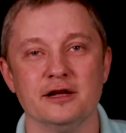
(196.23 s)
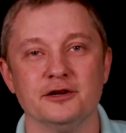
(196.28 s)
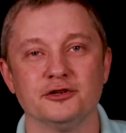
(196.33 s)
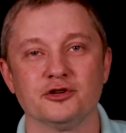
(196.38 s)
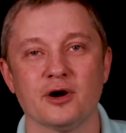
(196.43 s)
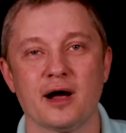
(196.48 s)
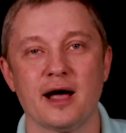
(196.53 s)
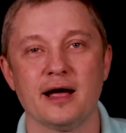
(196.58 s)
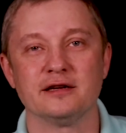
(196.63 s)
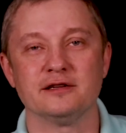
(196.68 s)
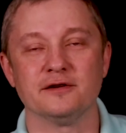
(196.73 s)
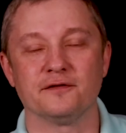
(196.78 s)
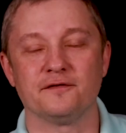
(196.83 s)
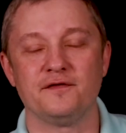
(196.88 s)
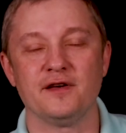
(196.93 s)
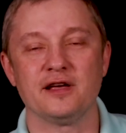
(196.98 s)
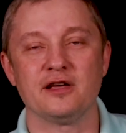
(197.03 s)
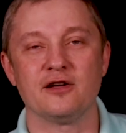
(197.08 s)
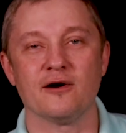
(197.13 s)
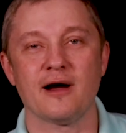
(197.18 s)
trying to
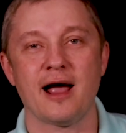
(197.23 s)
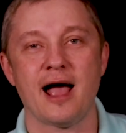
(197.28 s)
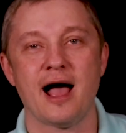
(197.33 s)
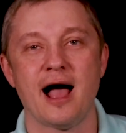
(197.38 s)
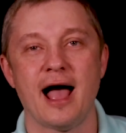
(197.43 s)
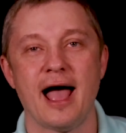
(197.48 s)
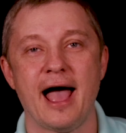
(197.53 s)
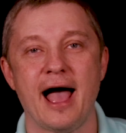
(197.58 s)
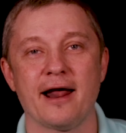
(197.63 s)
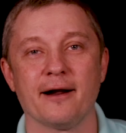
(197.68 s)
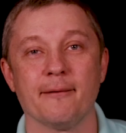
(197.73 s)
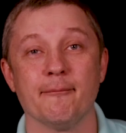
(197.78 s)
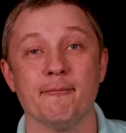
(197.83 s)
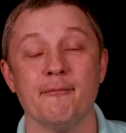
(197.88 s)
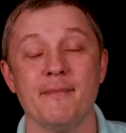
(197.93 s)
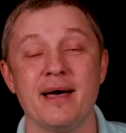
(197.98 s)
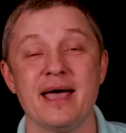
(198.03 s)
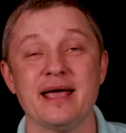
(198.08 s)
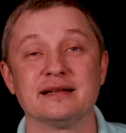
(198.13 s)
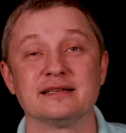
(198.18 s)
figure out how to
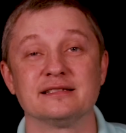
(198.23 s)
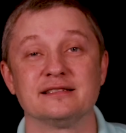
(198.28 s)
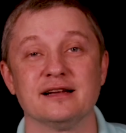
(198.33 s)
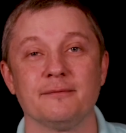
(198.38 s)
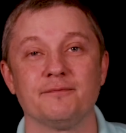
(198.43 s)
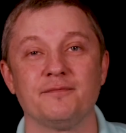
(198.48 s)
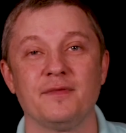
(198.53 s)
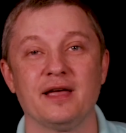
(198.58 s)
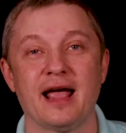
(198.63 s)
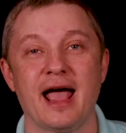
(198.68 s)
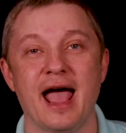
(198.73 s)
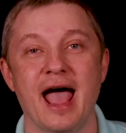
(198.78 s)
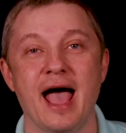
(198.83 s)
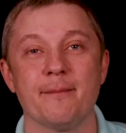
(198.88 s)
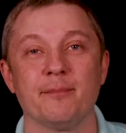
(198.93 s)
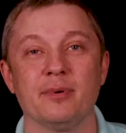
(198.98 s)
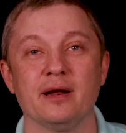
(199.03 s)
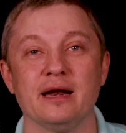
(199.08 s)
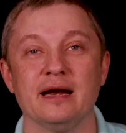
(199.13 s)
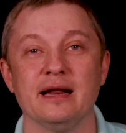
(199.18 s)
make something
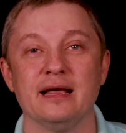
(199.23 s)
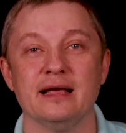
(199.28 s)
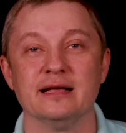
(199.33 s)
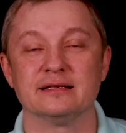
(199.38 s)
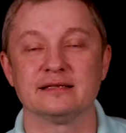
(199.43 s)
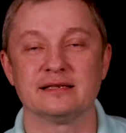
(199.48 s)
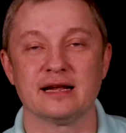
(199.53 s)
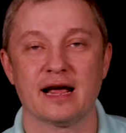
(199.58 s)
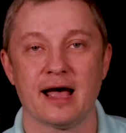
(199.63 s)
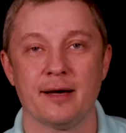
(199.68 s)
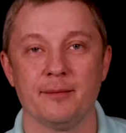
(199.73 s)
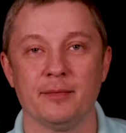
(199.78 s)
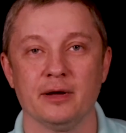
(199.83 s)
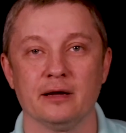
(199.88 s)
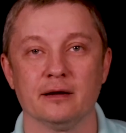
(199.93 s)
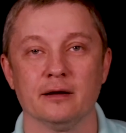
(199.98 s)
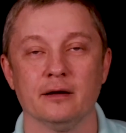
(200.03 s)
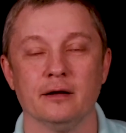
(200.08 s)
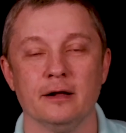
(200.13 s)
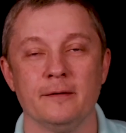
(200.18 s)
happen in his
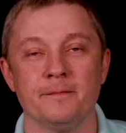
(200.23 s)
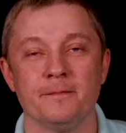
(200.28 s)
timing.